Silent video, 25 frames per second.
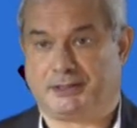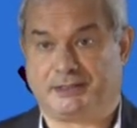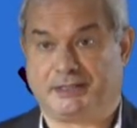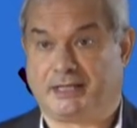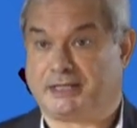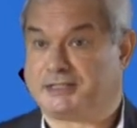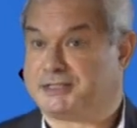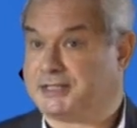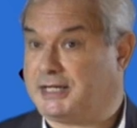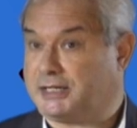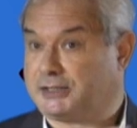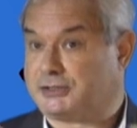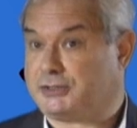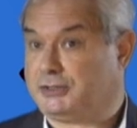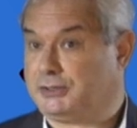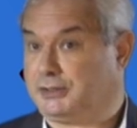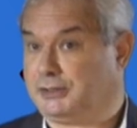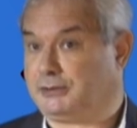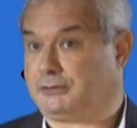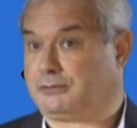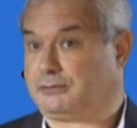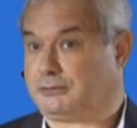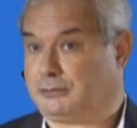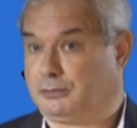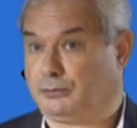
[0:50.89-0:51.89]
That's
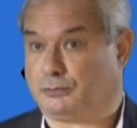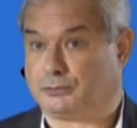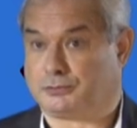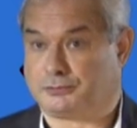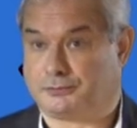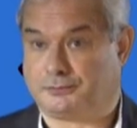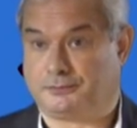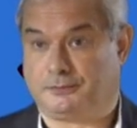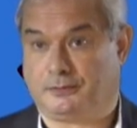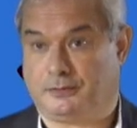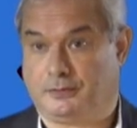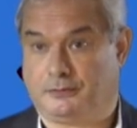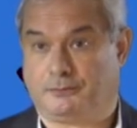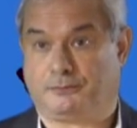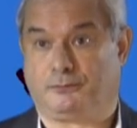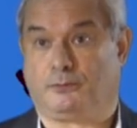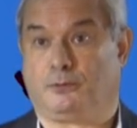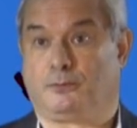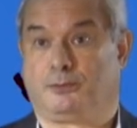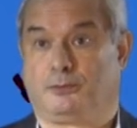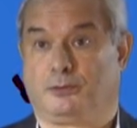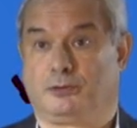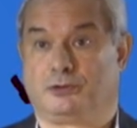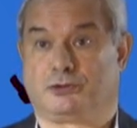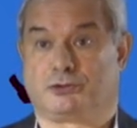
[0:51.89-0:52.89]
actually clause
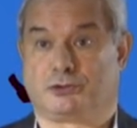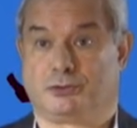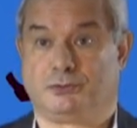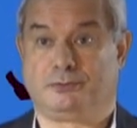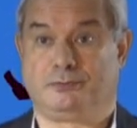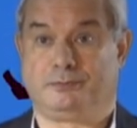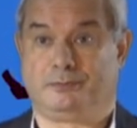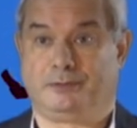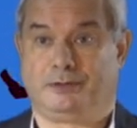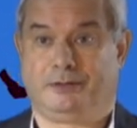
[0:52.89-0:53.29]
4.2,